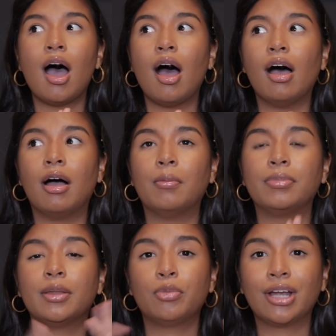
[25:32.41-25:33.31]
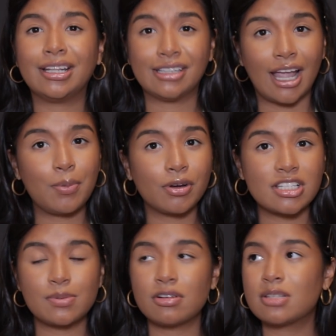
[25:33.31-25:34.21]
um, the brand diaper is
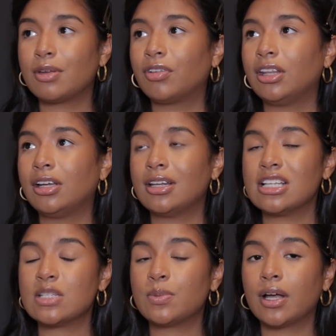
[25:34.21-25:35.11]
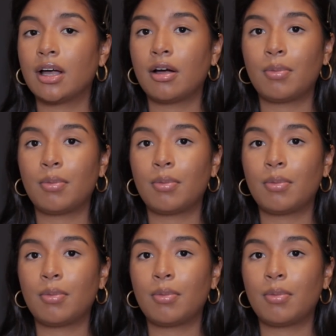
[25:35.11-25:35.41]
supposed to be really good as well